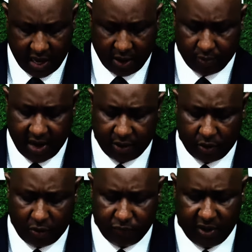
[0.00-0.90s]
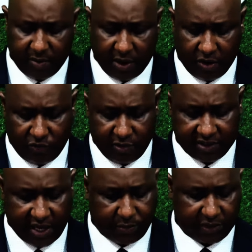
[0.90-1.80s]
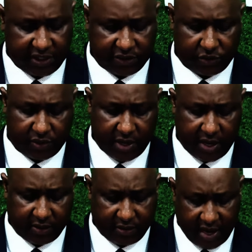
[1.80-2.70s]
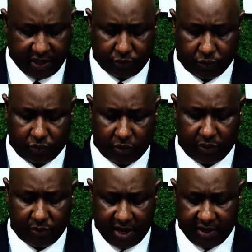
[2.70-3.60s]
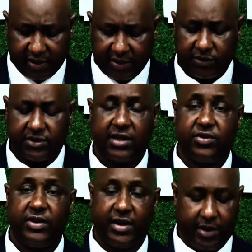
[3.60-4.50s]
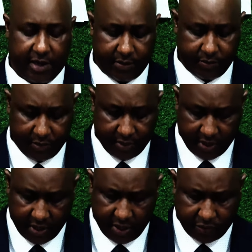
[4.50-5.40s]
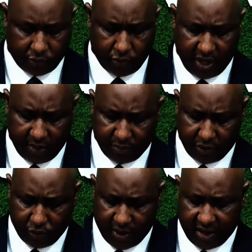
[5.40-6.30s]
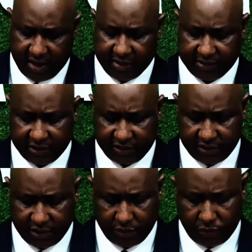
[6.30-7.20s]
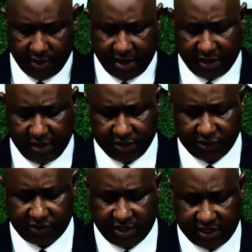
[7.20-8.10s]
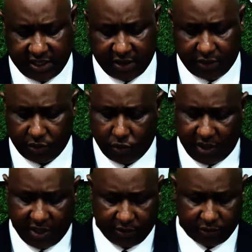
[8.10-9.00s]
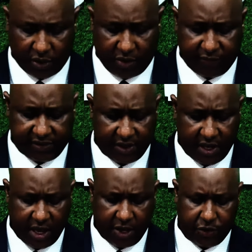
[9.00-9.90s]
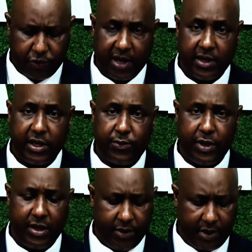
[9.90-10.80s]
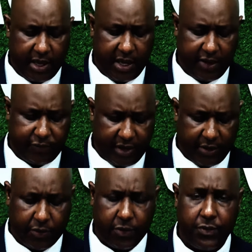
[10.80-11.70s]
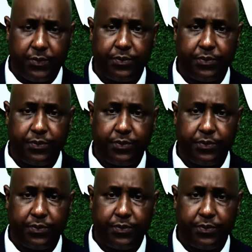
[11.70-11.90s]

I would like to convey my government's appreciation and gratitude to the United Nations Secretary General, through him the UN agencies, United Nations Resident Coordinator's Office, UNDP, FAO,